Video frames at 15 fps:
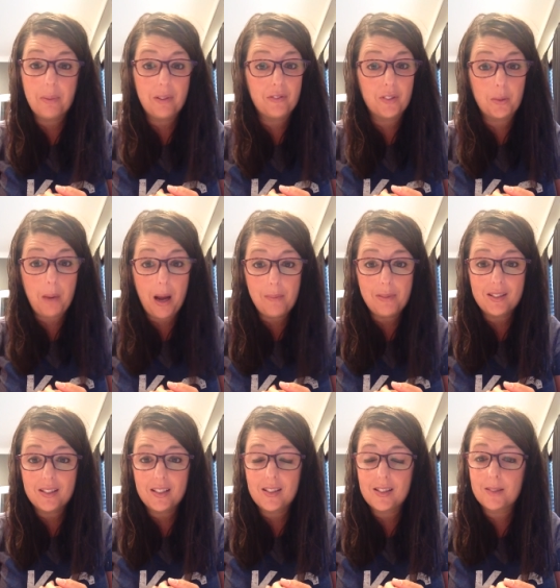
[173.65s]
But for my
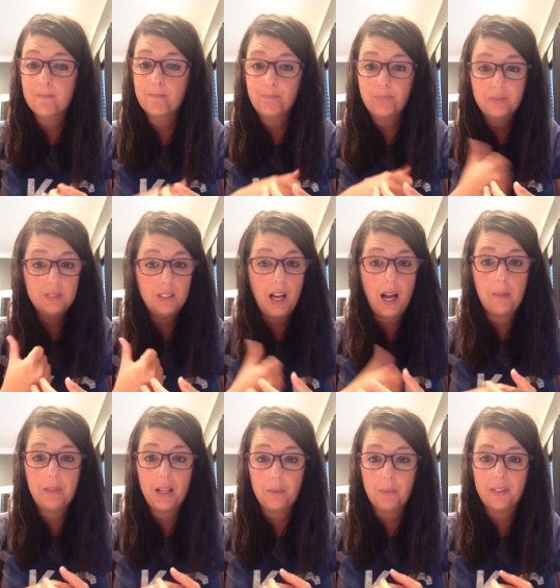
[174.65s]
business,
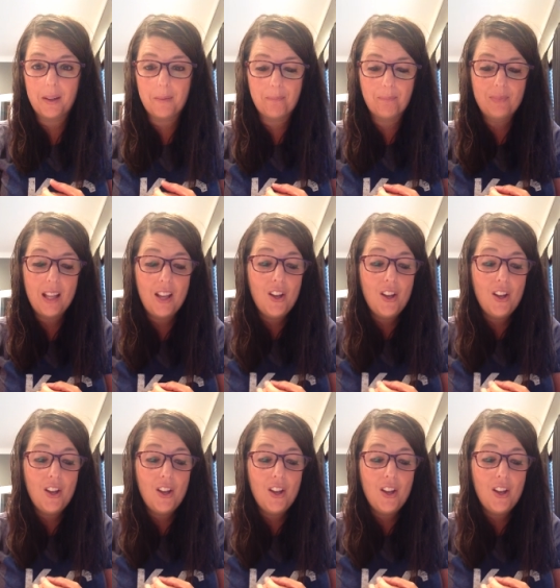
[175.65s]
I'm done with them.